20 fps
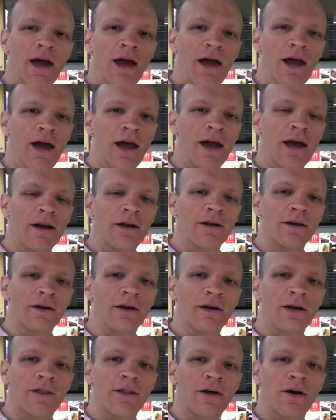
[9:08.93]
and
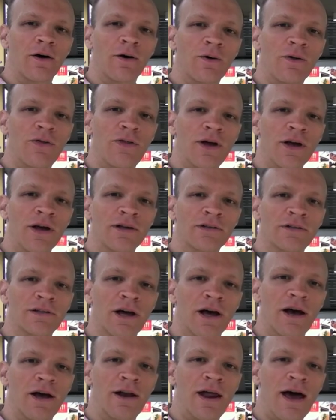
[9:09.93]
the whole thing is
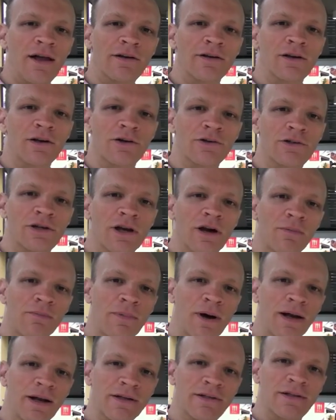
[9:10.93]
done. Haven't used the
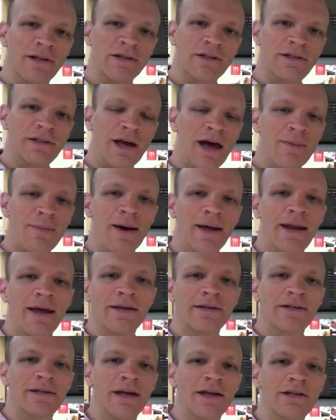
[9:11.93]
umbrella since
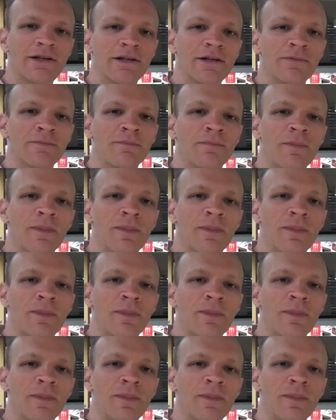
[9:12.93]
Tamare Station,